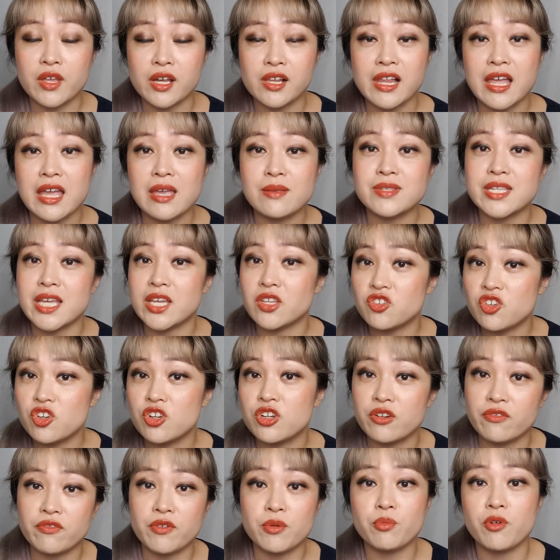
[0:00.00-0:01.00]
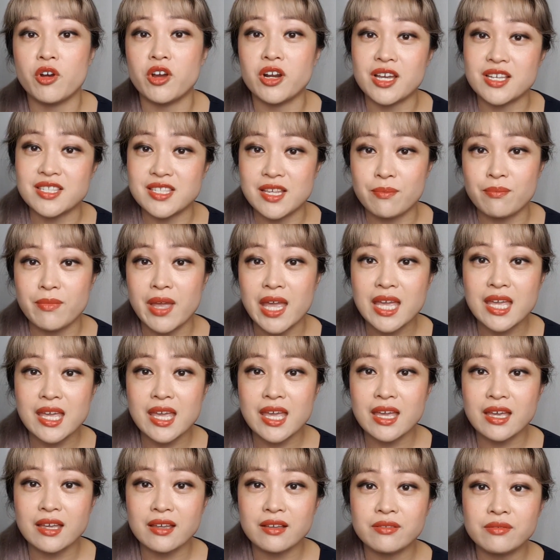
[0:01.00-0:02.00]
the claims that two different products are
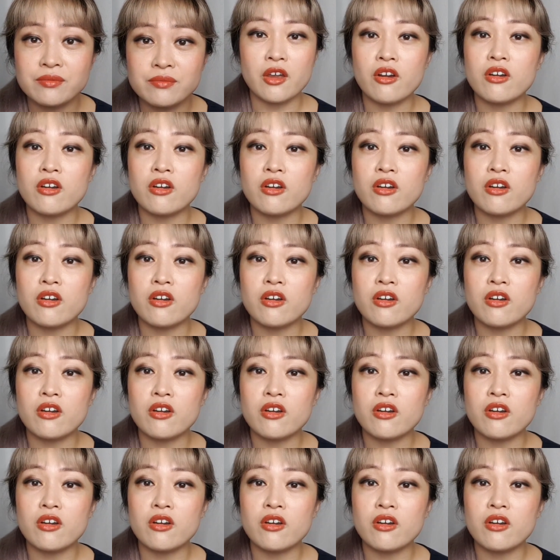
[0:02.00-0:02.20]
making.